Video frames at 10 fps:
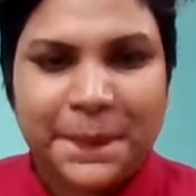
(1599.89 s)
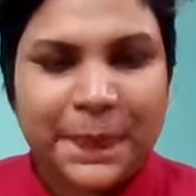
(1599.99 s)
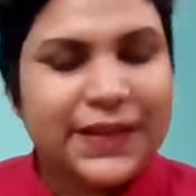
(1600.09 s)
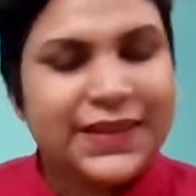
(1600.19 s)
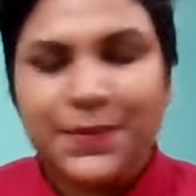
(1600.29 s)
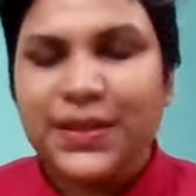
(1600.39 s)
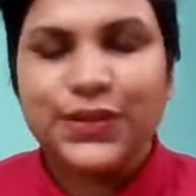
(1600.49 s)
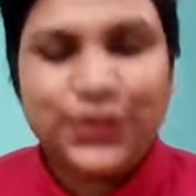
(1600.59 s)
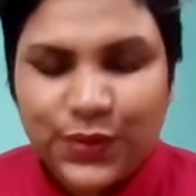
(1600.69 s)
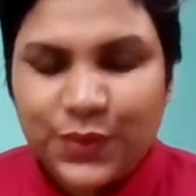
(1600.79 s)
This has been
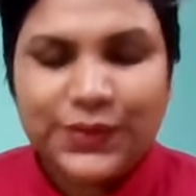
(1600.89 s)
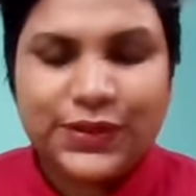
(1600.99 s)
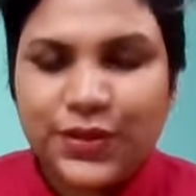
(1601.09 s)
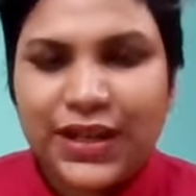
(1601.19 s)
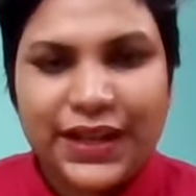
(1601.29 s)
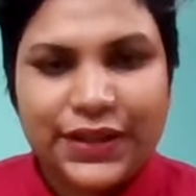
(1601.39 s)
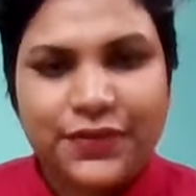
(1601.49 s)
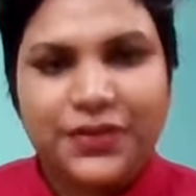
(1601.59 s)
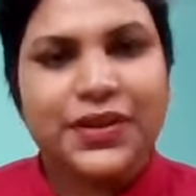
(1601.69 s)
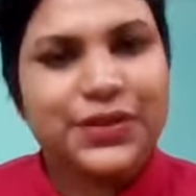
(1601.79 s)
so kind
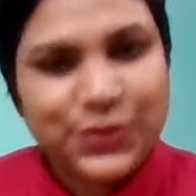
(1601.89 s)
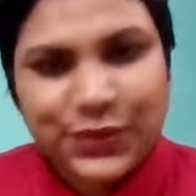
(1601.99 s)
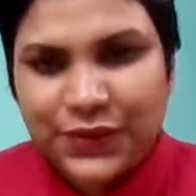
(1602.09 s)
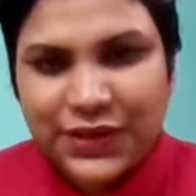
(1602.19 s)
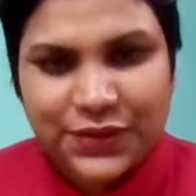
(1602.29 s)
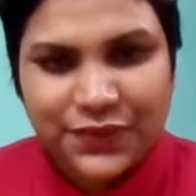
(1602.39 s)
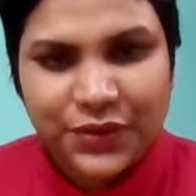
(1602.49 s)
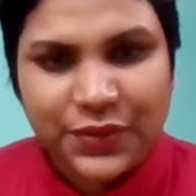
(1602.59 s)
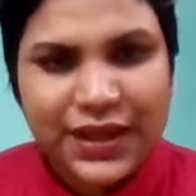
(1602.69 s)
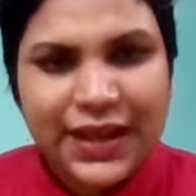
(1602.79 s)
of you and so sweet of you.